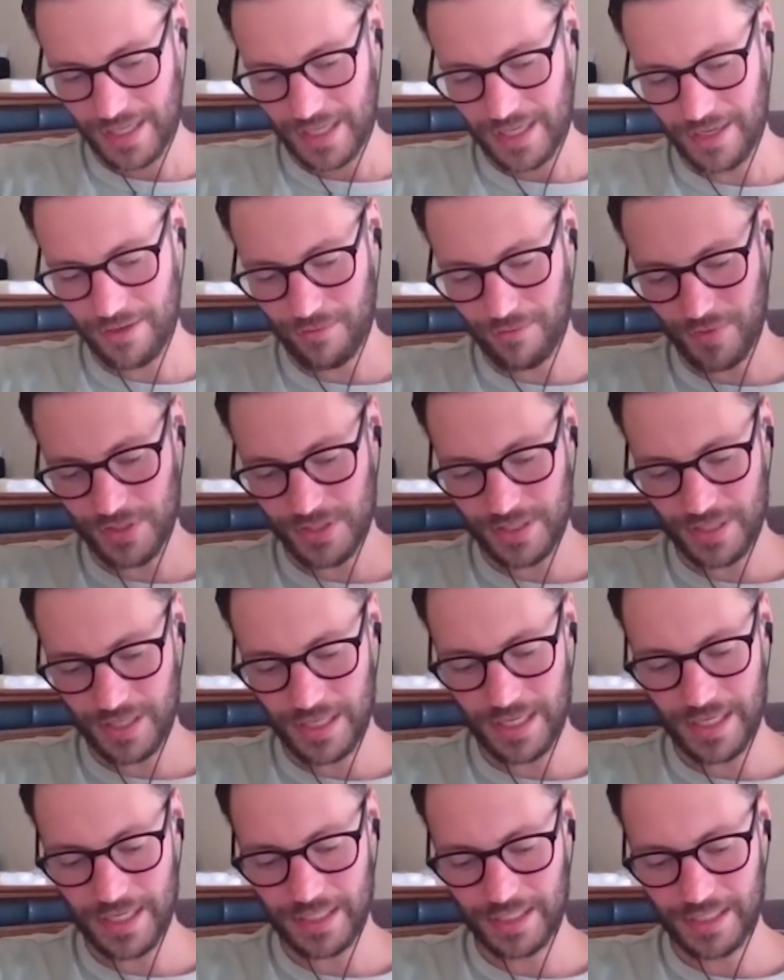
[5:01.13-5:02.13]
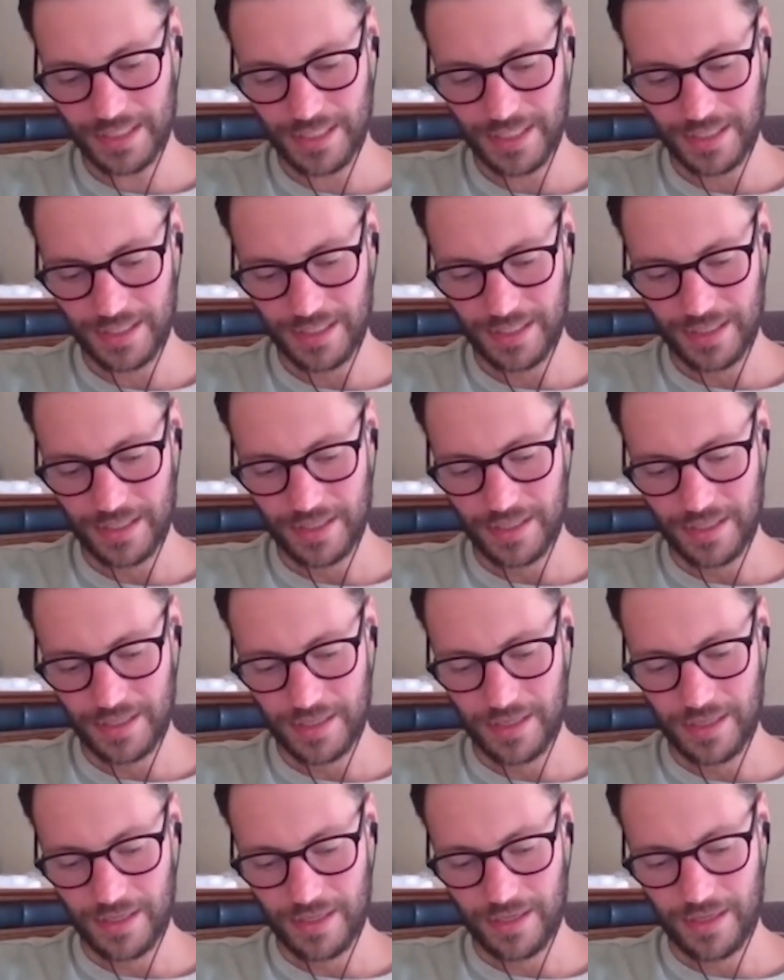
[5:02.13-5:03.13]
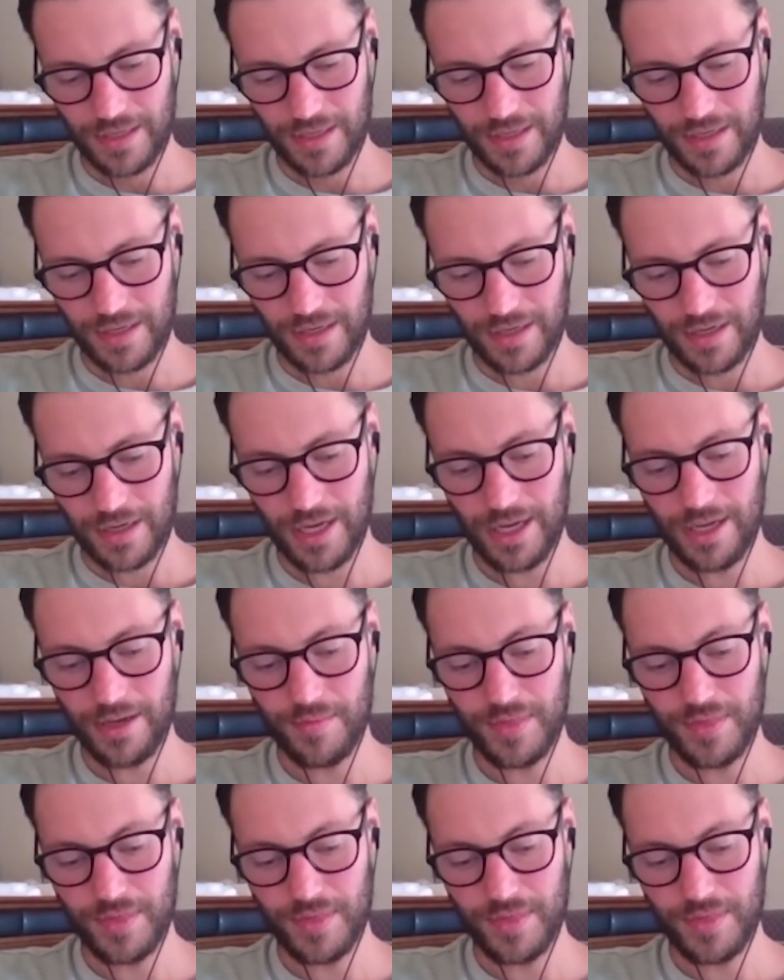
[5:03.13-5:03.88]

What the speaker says: it was like I am